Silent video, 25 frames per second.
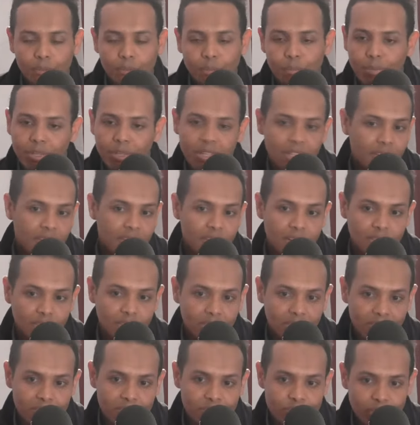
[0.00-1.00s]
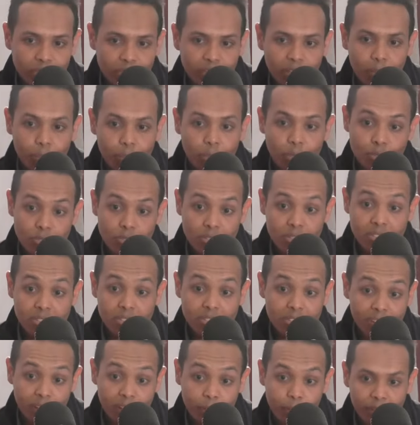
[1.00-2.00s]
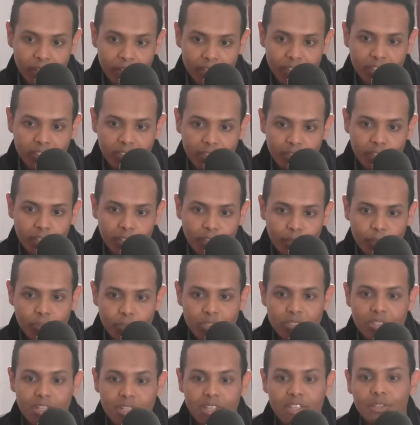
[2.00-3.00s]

pay great attention about the sustainability, but